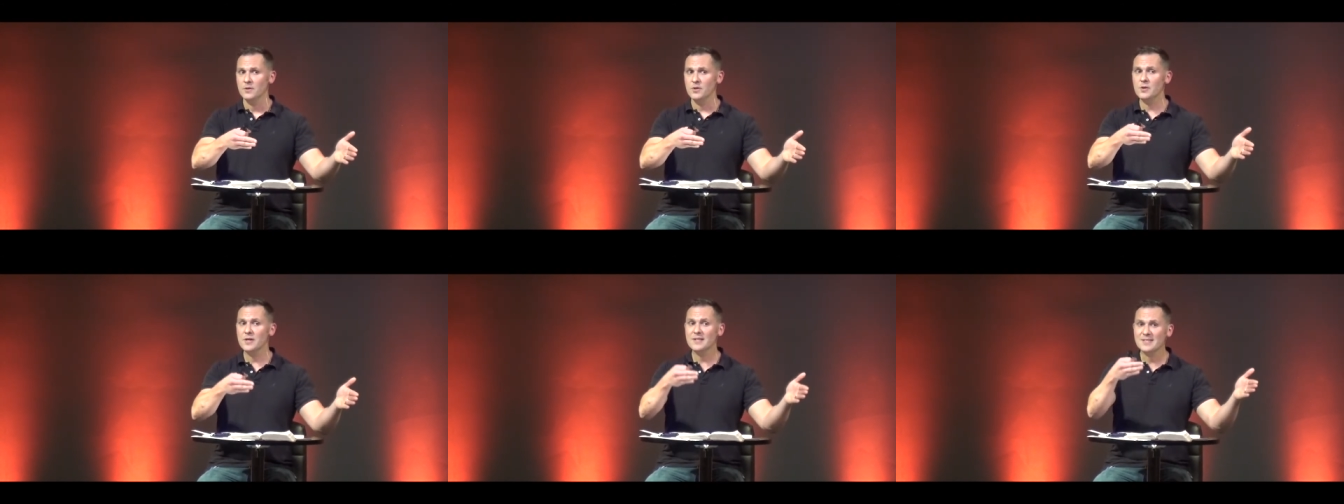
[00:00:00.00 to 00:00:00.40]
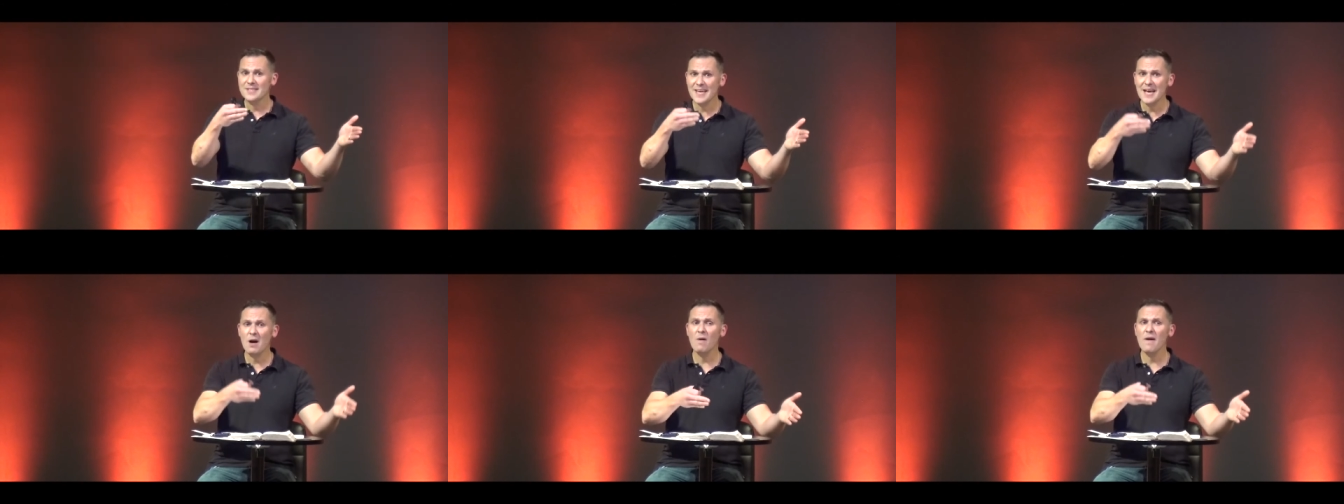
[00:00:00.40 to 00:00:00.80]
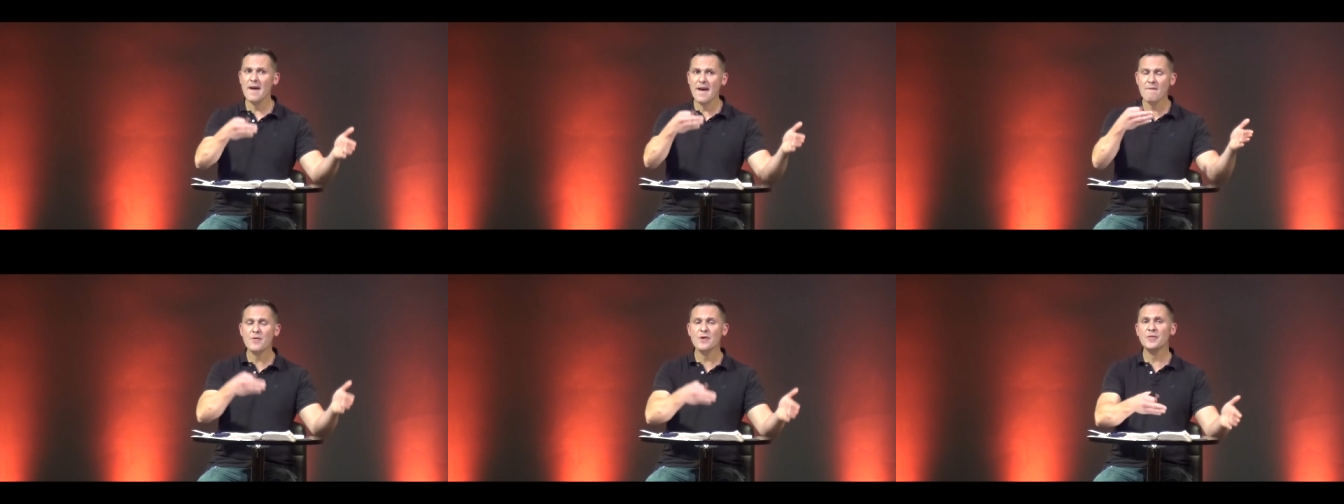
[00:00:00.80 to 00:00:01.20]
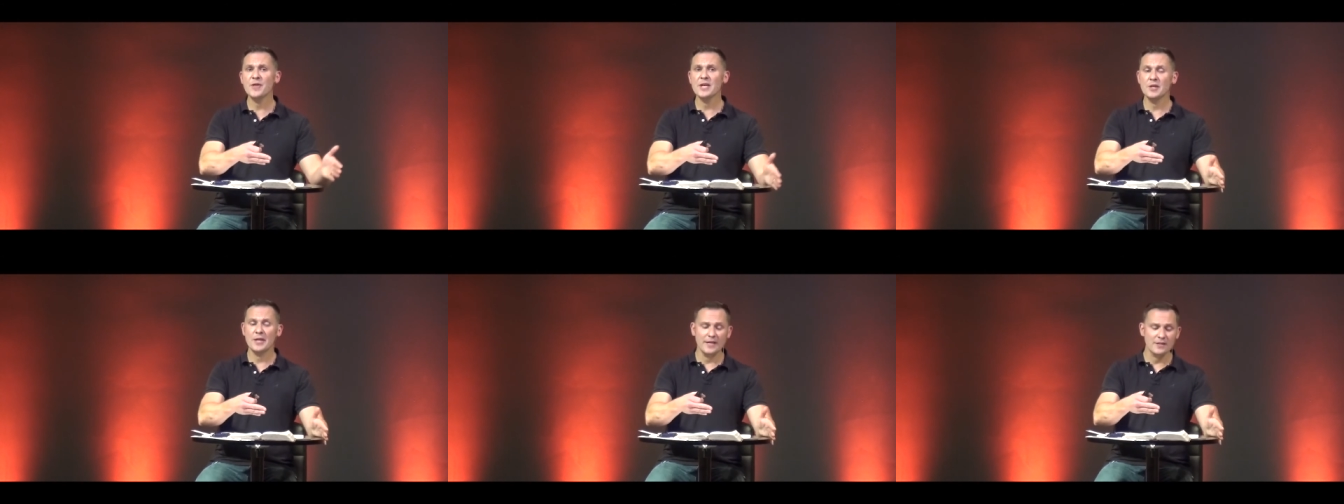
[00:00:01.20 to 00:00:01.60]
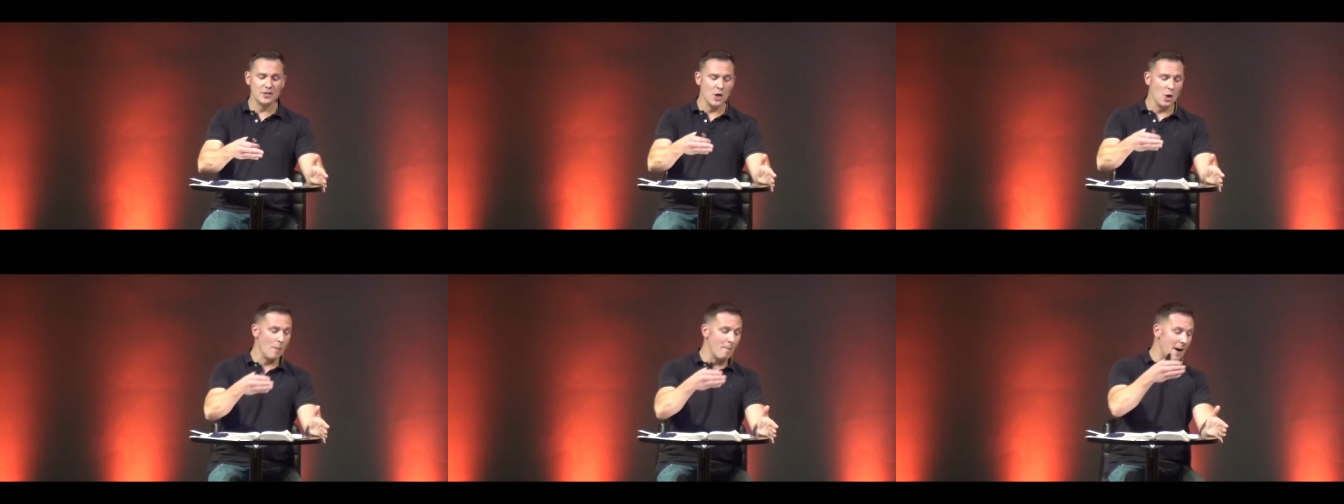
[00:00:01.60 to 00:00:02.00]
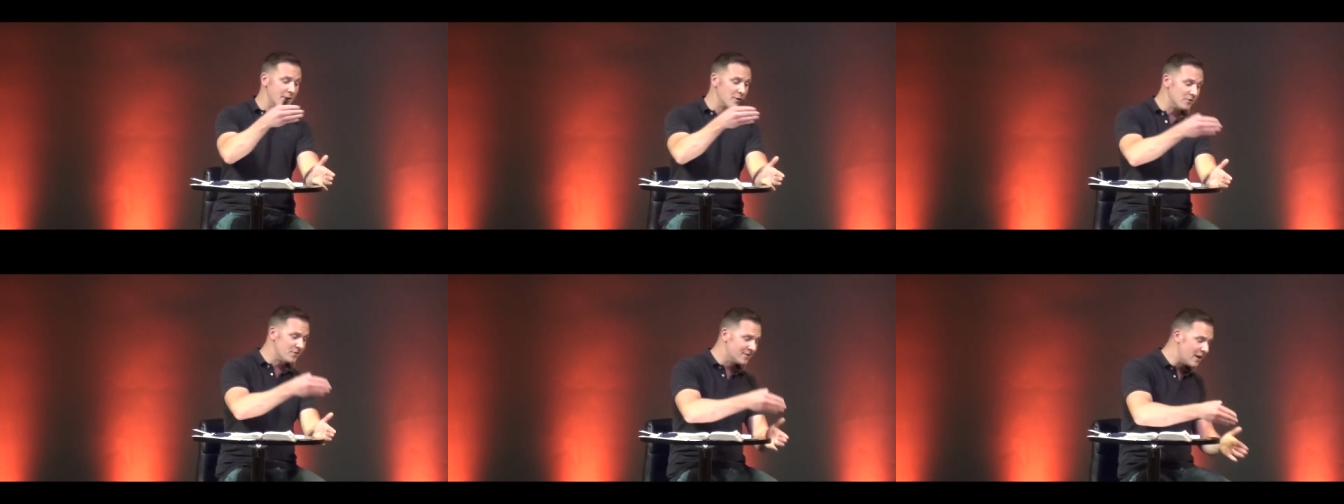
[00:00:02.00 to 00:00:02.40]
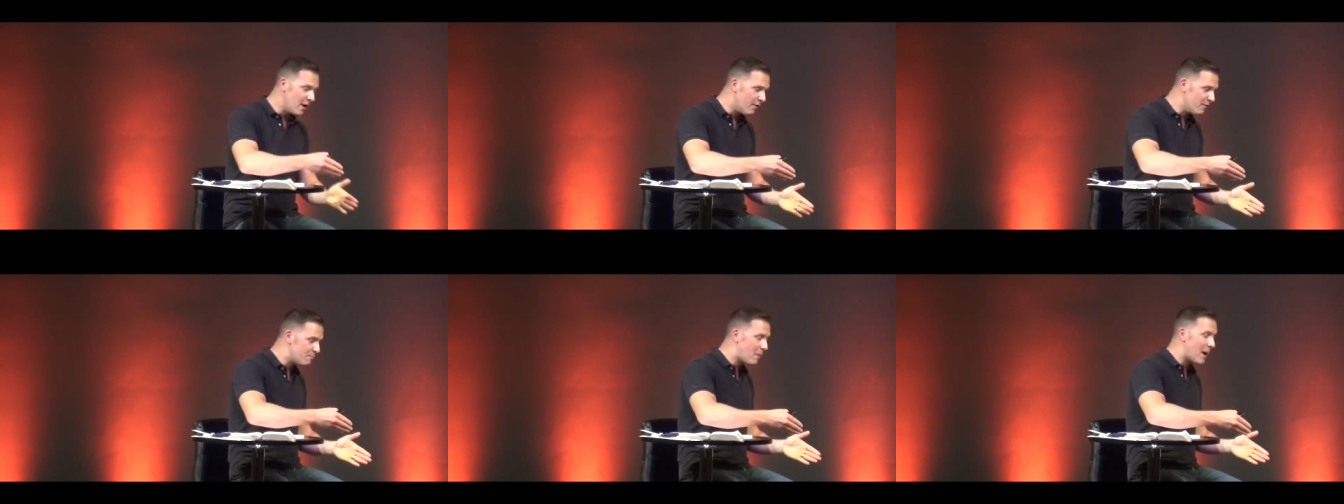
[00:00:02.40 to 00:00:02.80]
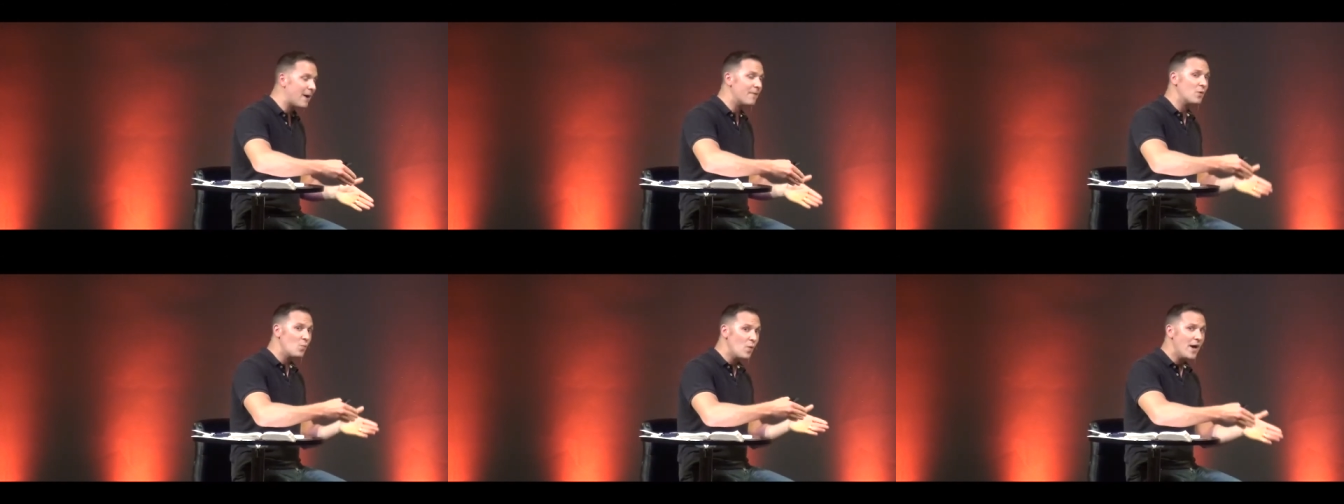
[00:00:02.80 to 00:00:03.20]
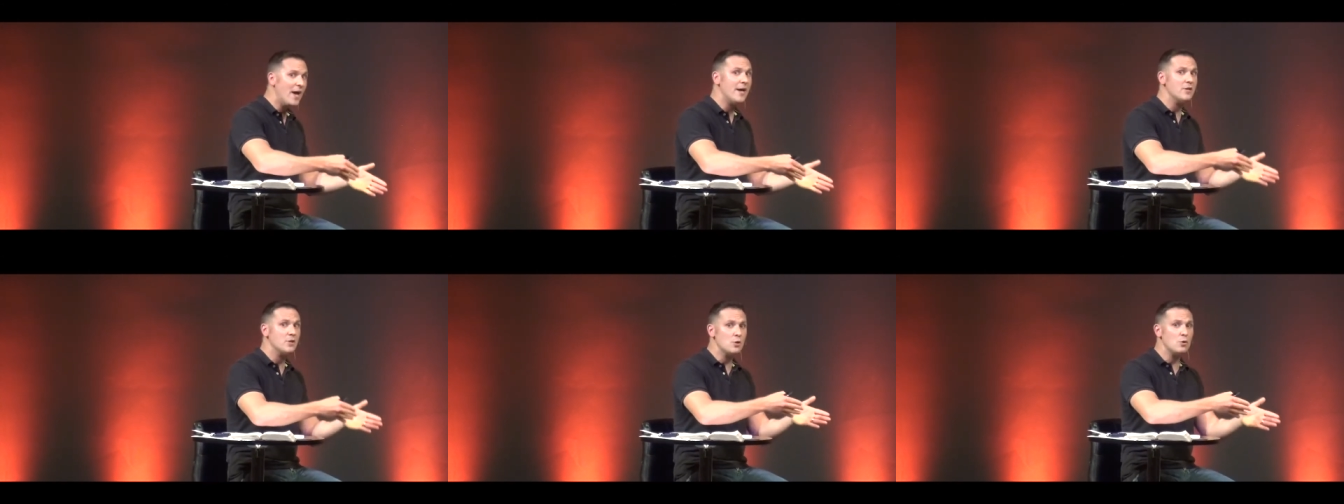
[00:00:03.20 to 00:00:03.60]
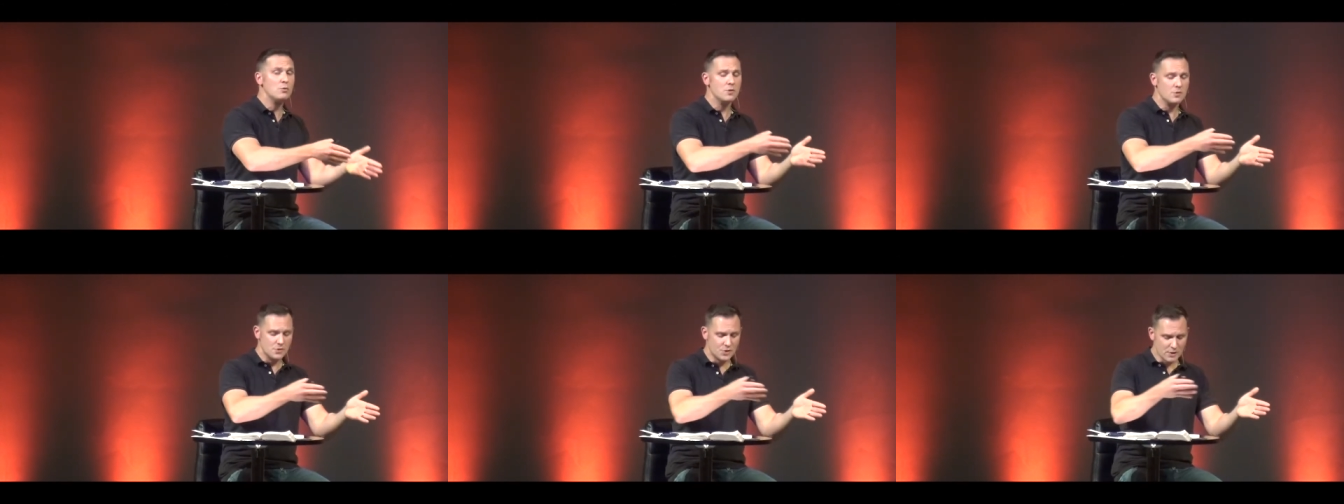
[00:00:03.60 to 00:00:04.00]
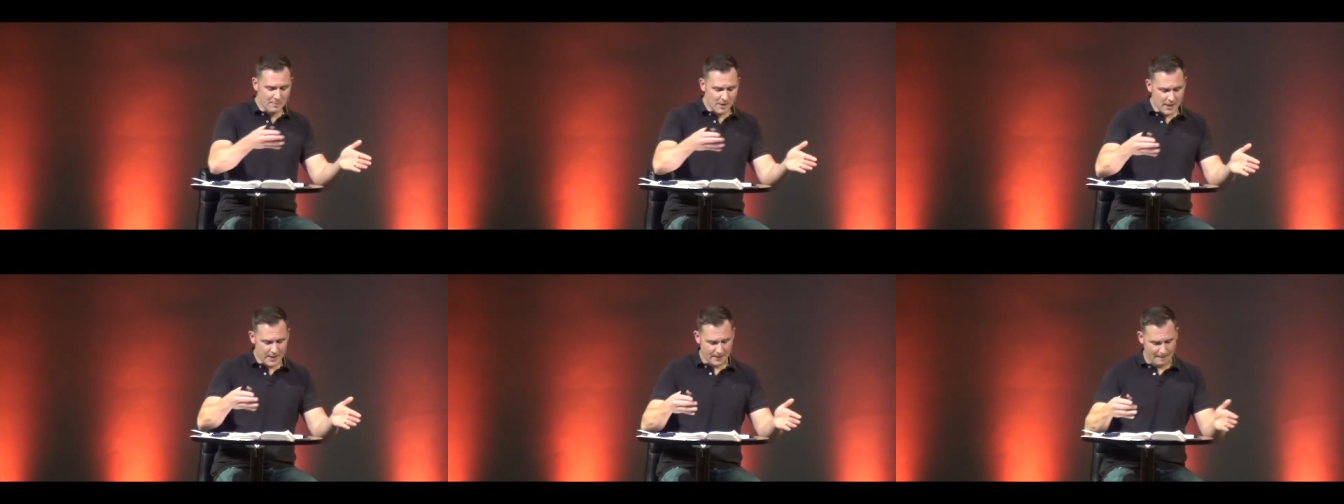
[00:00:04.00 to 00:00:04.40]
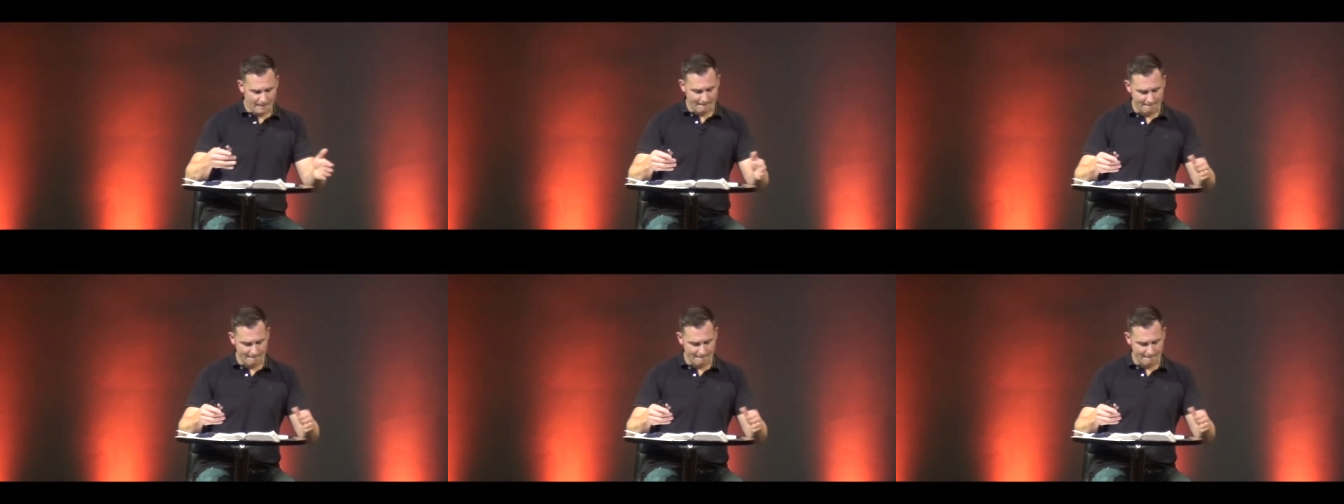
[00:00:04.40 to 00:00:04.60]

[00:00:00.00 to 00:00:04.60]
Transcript: You can tell everything you need to know about yourself by the way you use your money.